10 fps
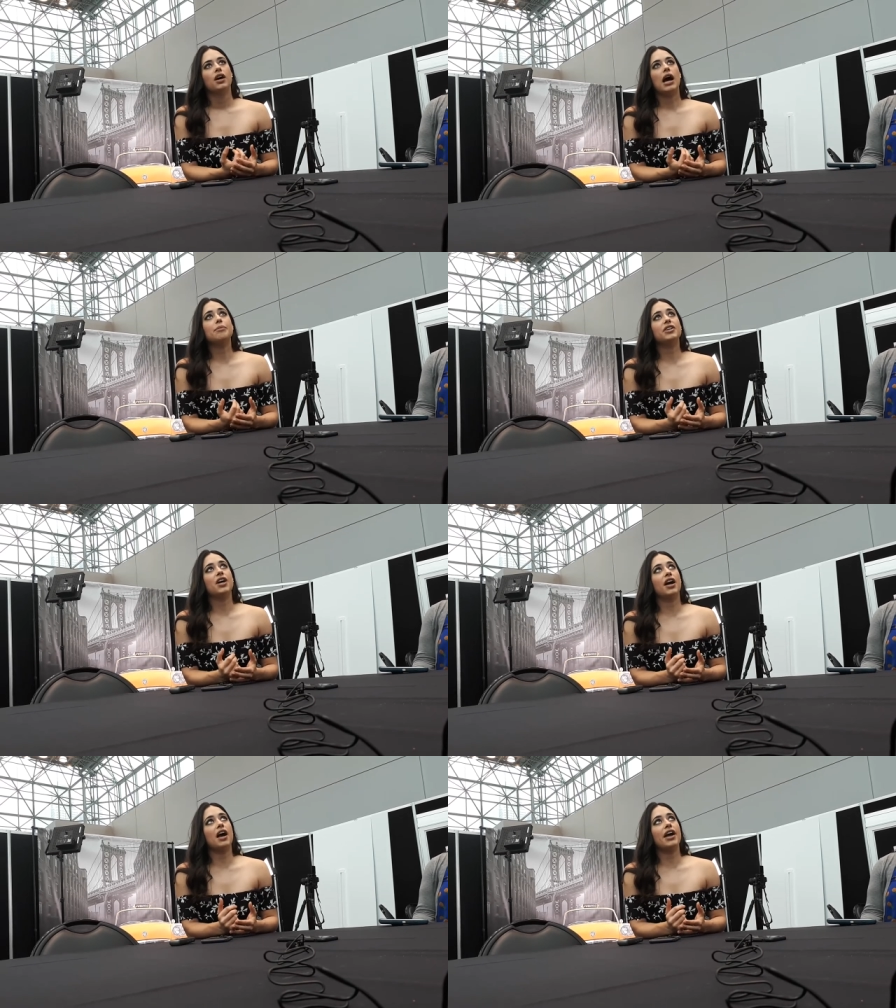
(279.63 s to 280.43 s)
I mean,
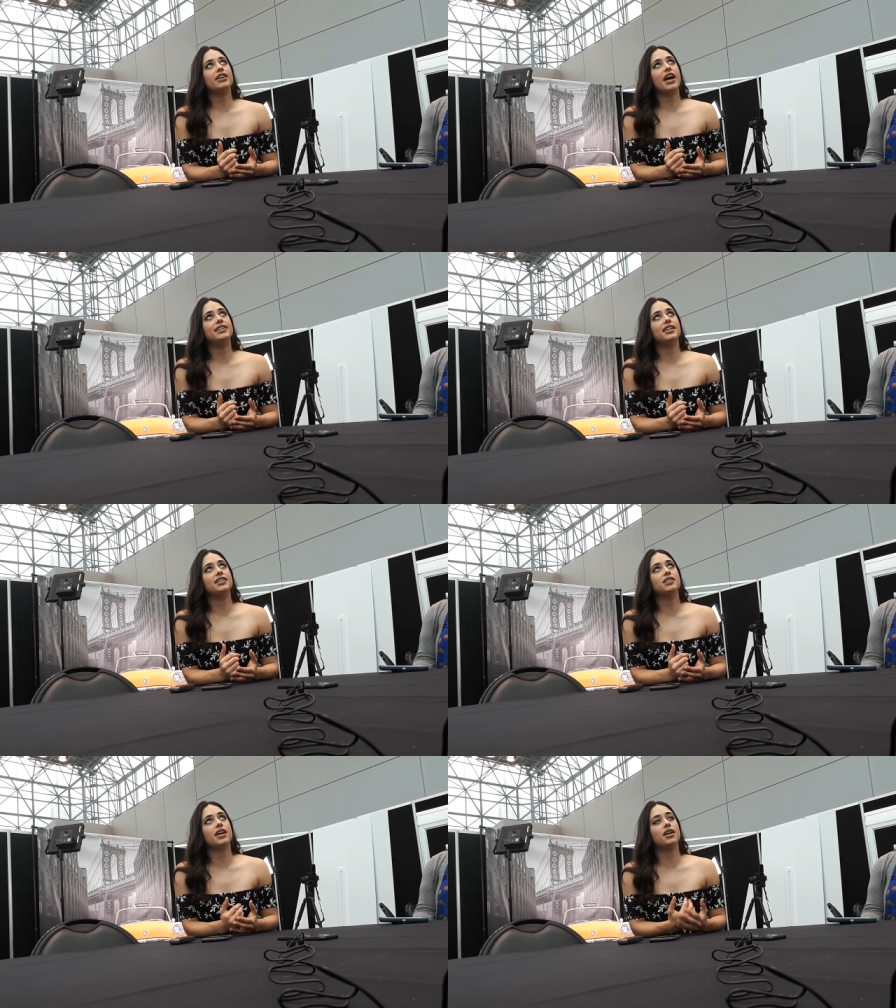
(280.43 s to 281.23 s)
I
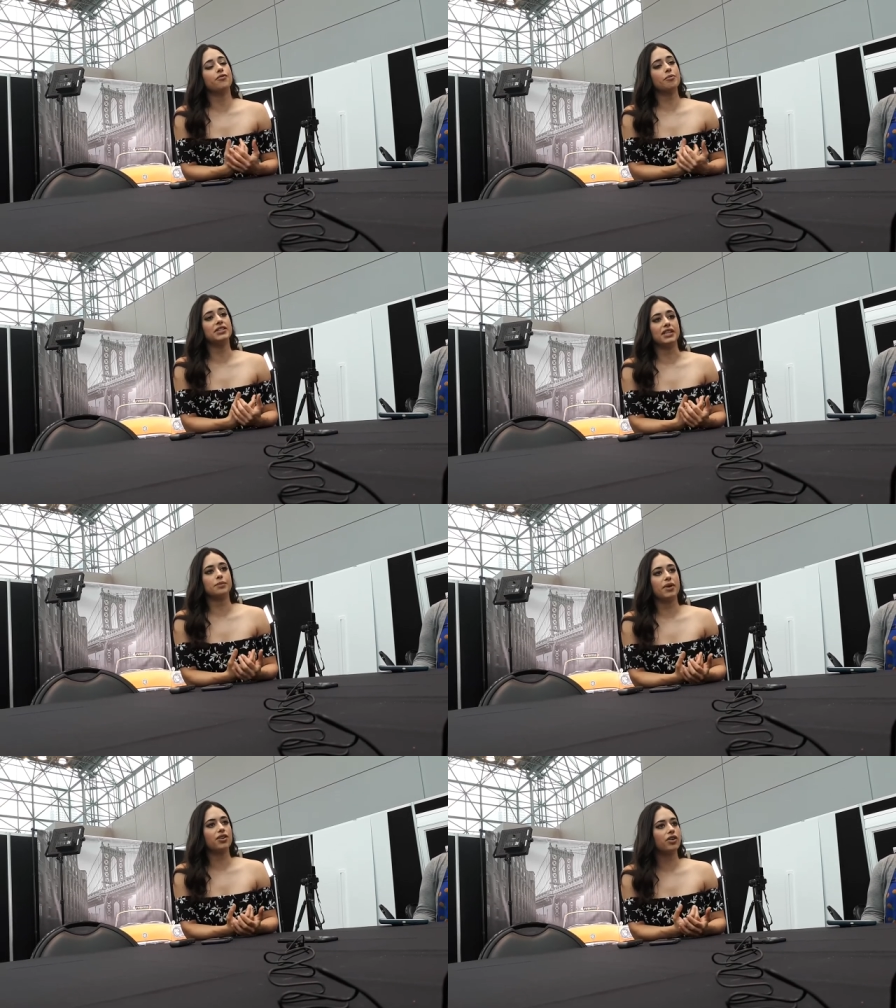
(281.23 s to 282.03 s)
come from a dance
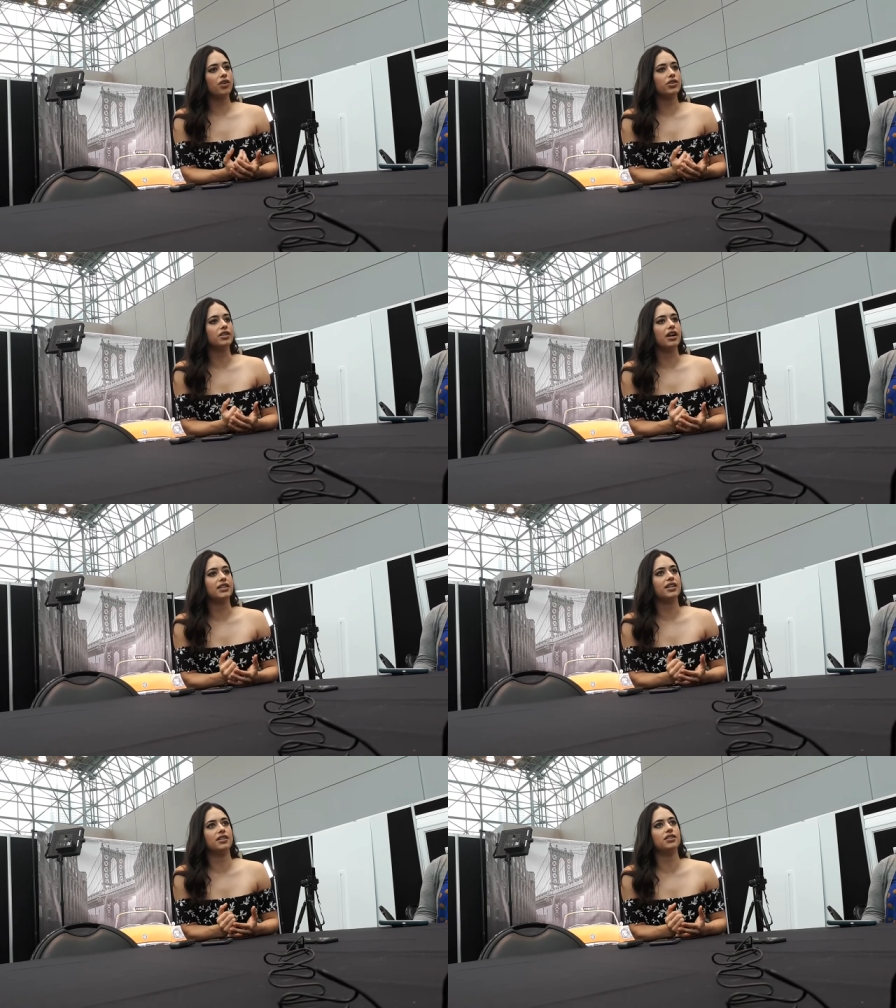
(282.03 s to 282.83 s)
background, and I
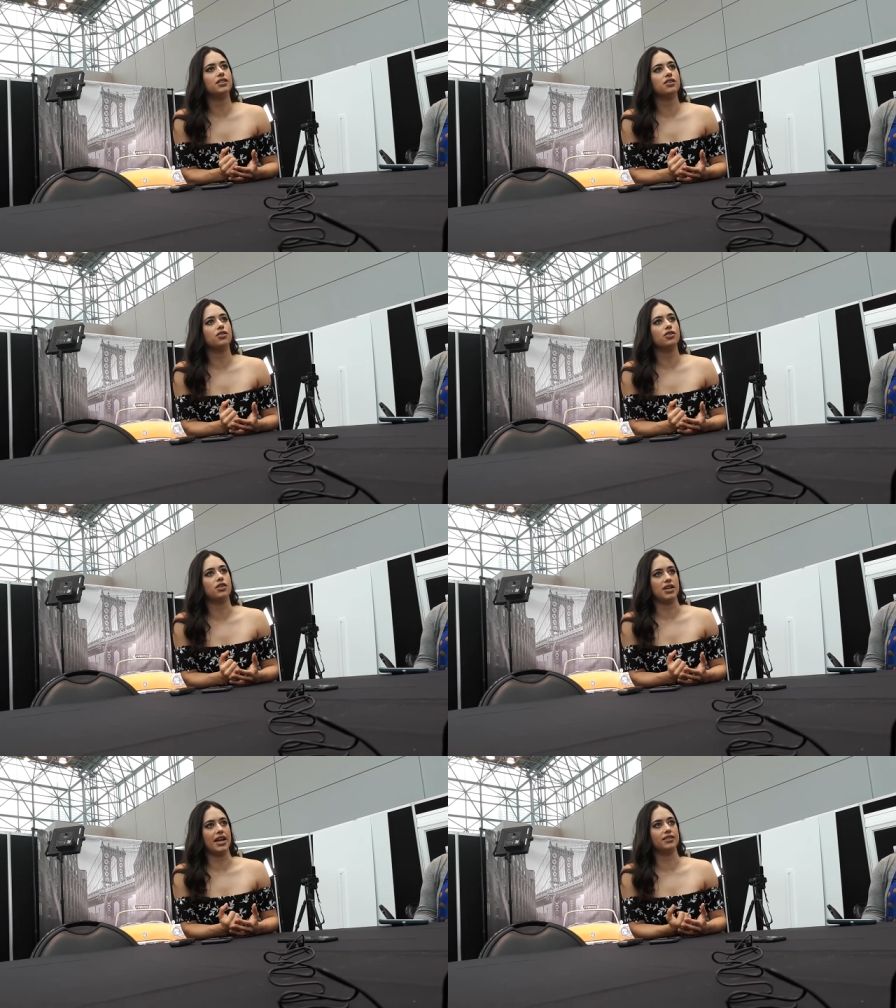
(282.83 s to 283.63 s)
tend to
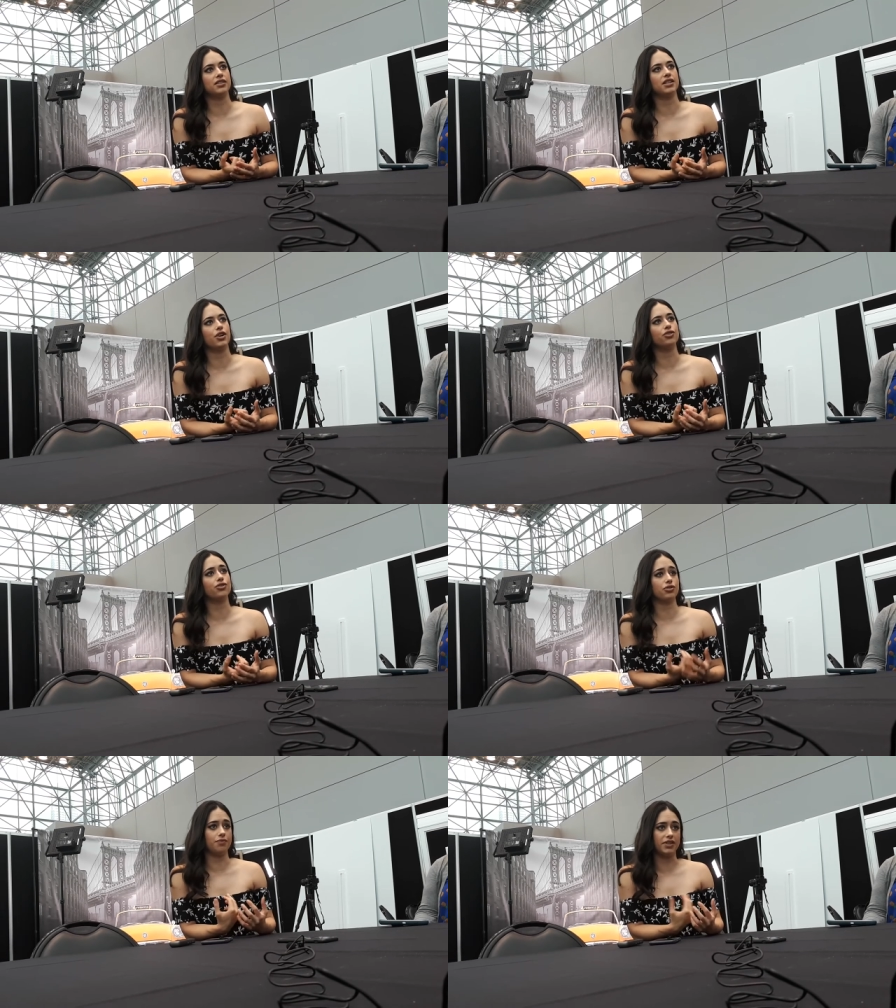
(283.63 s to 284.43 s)
connect to
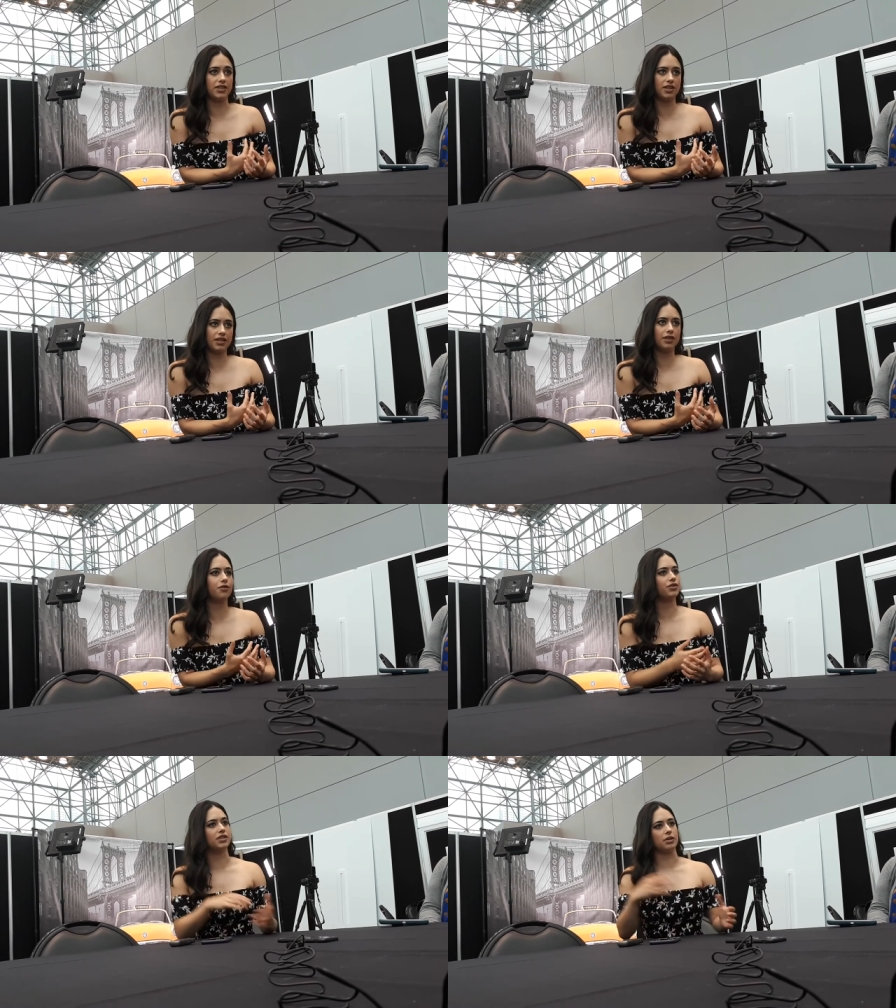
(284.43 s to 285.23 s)
characters physically
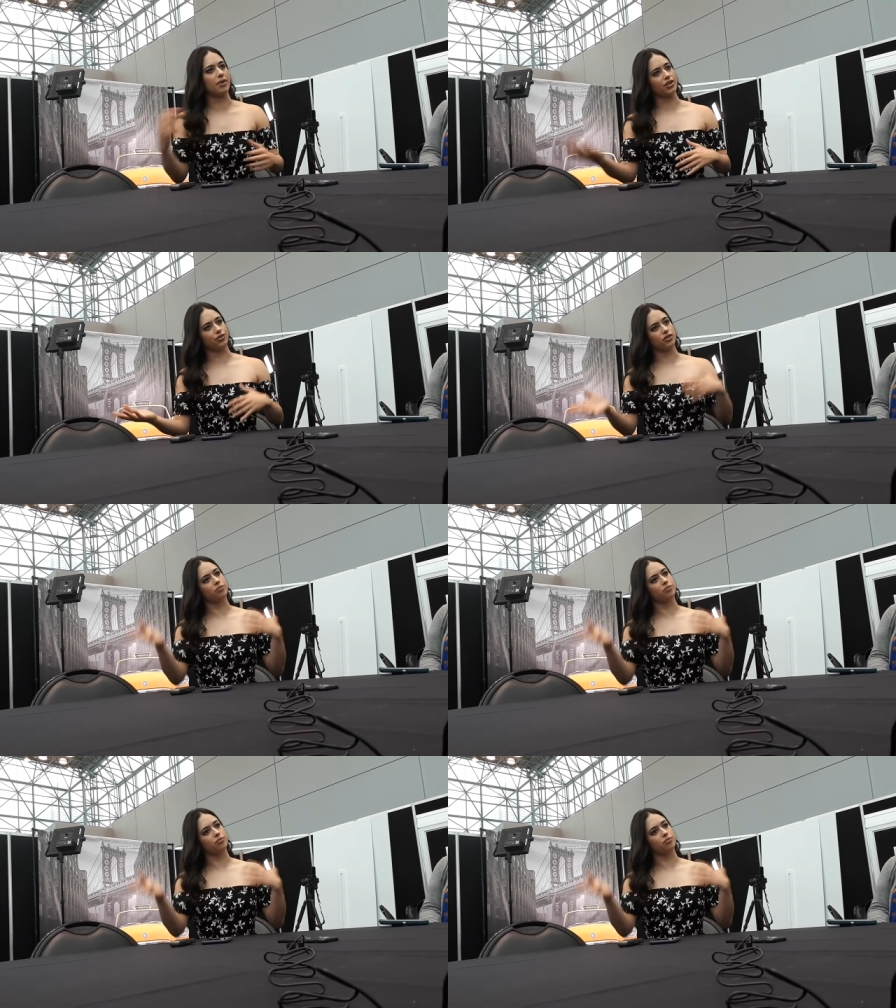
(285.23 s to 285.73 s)
versus some actors